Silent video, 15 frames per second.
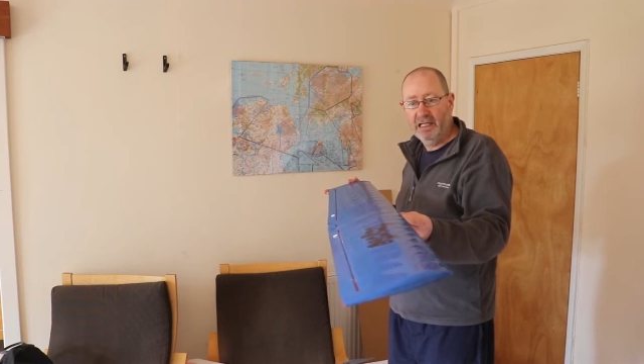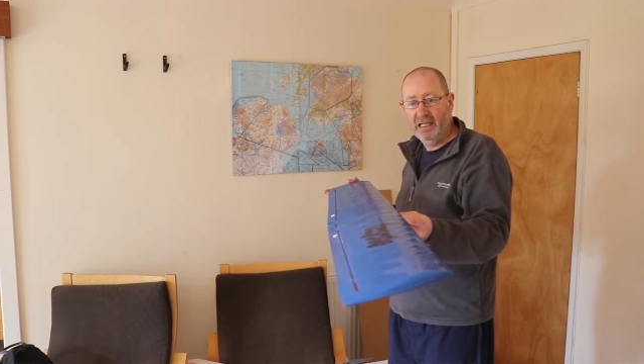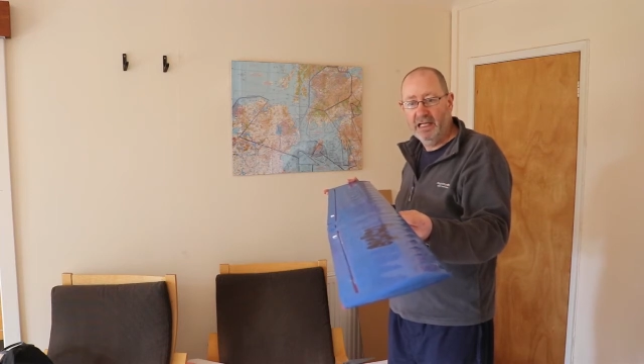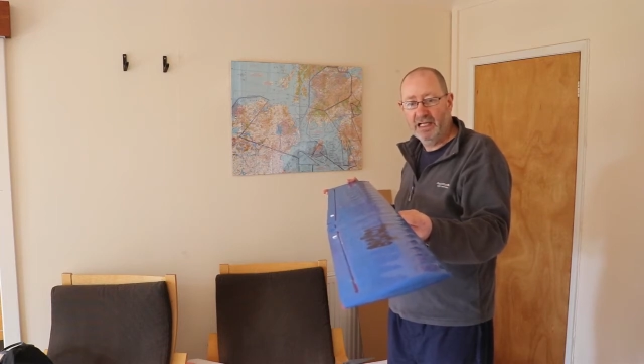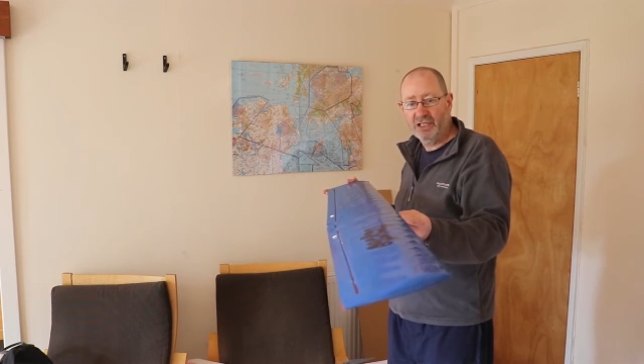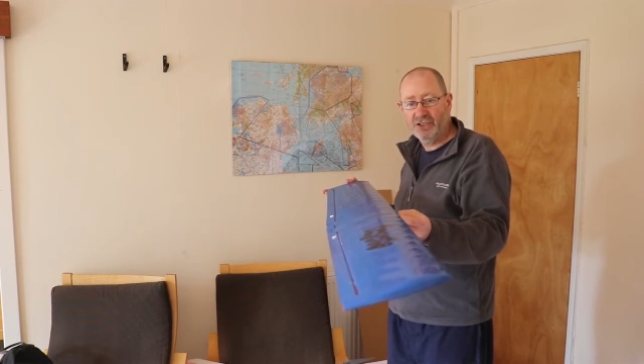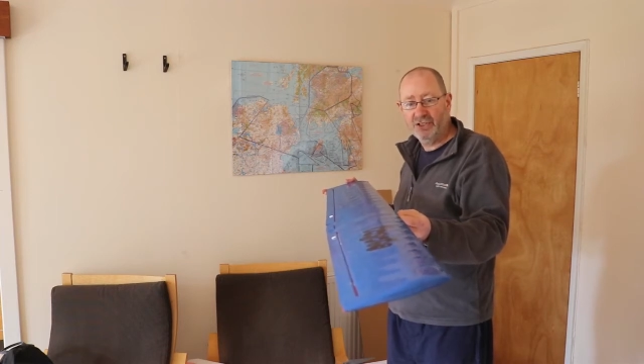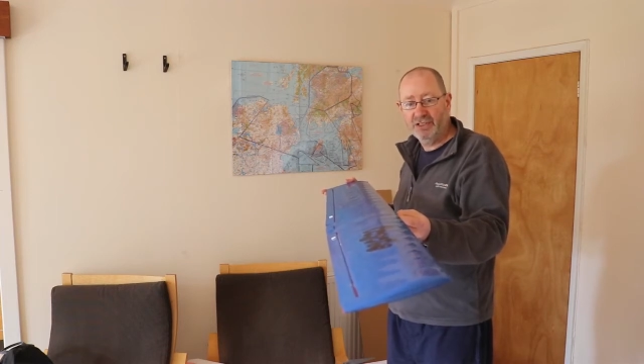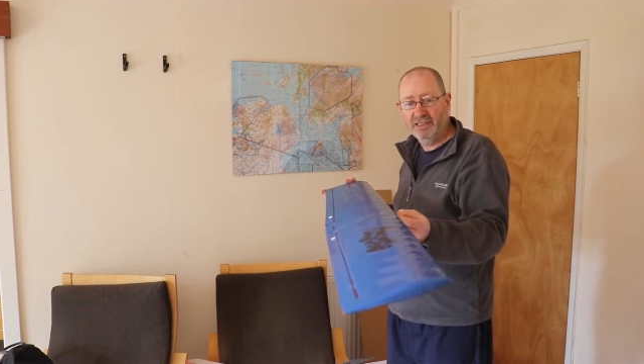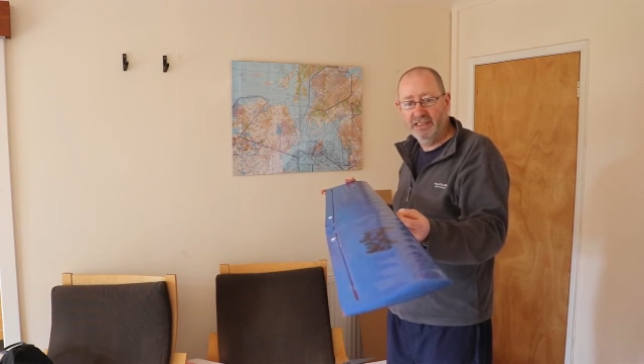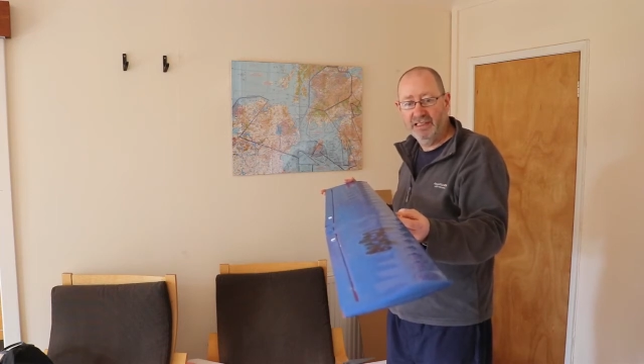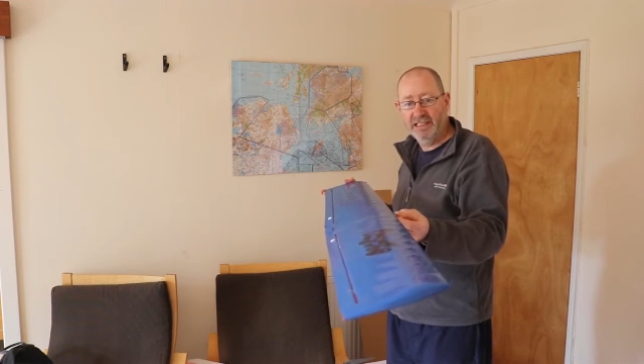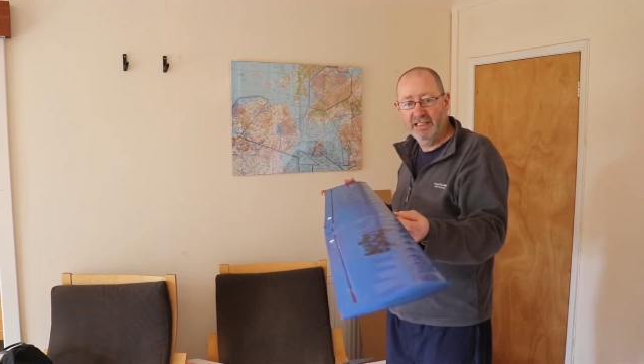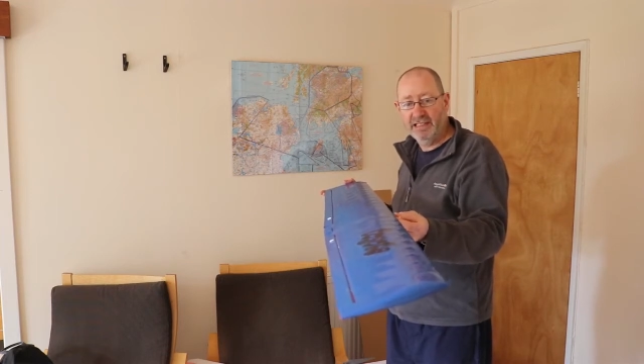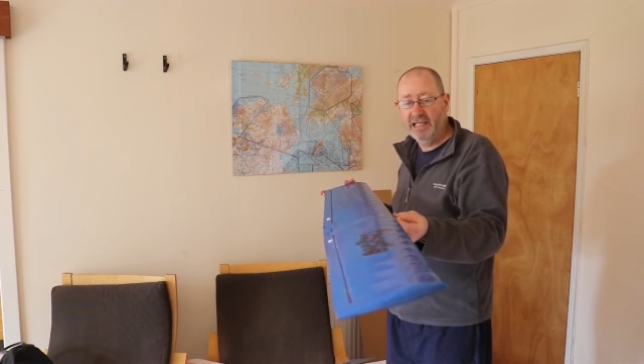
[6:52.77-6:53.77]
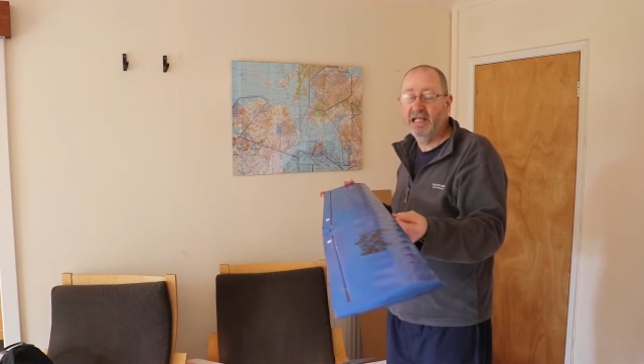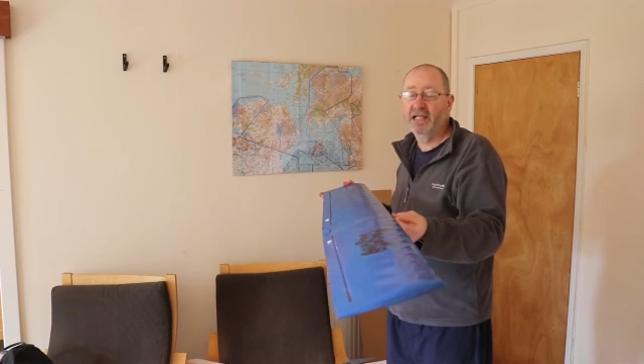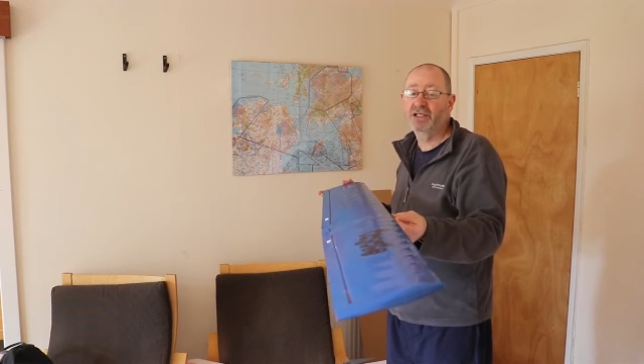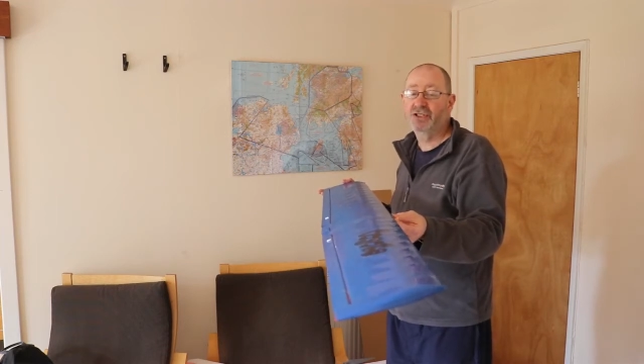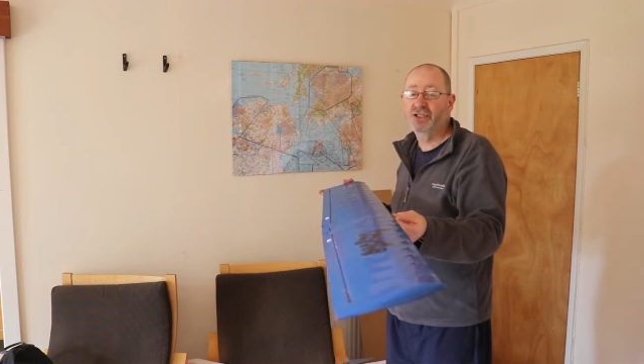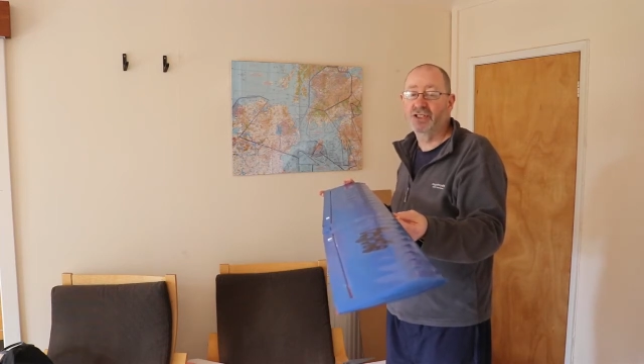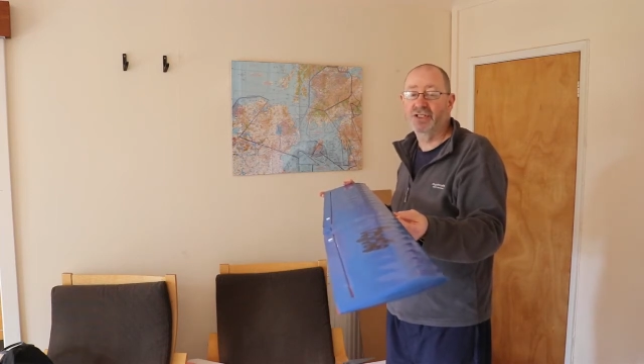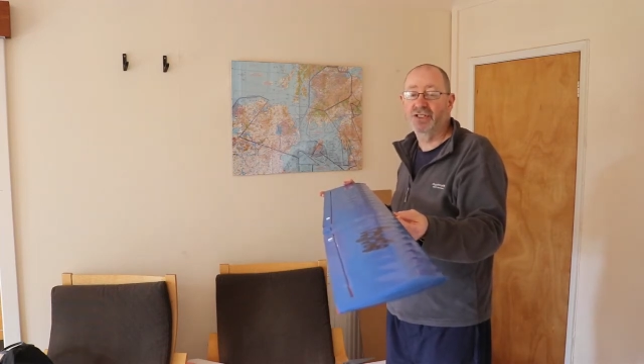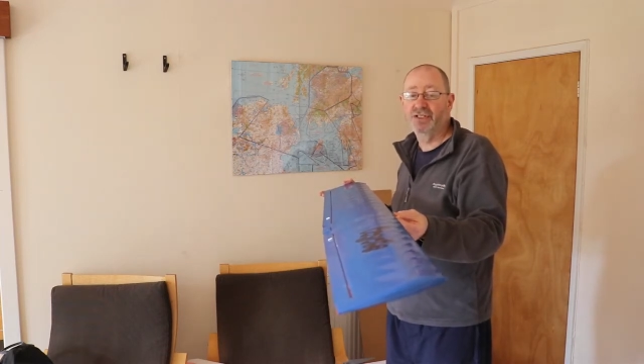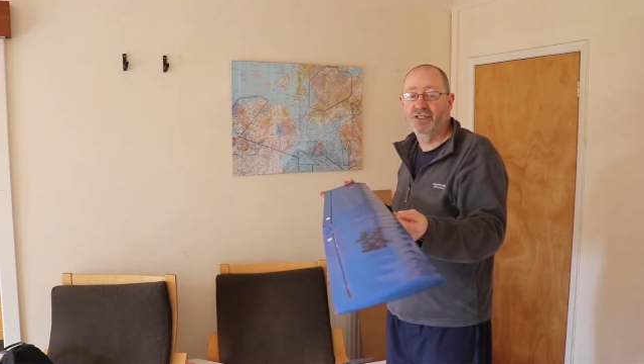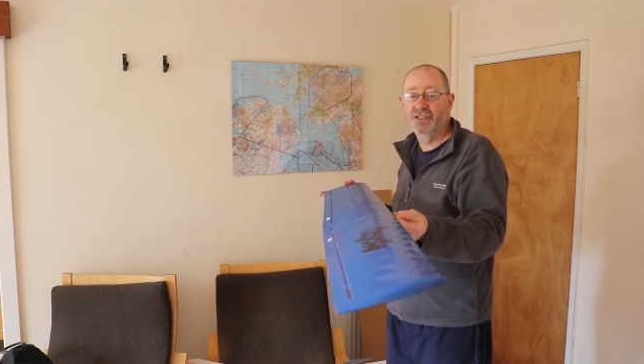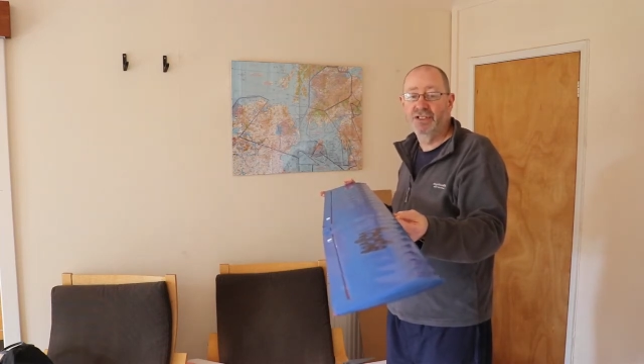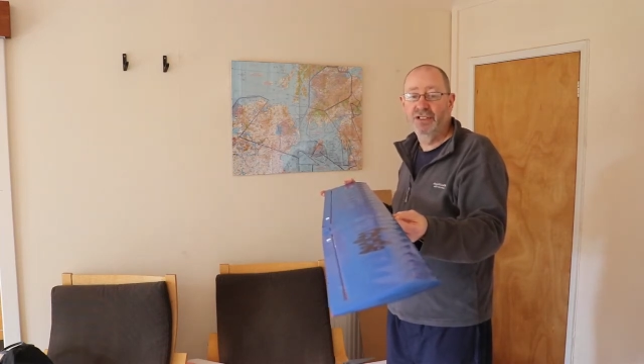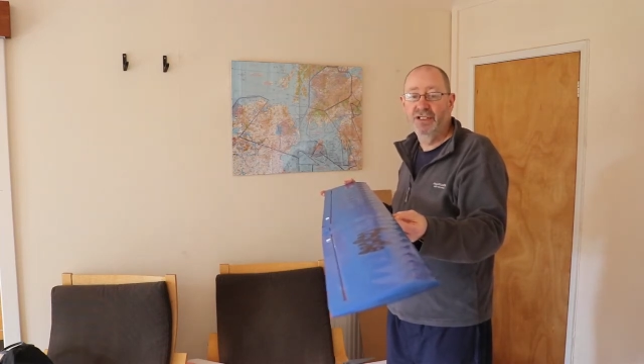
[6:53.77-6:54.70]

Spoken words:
actually detaches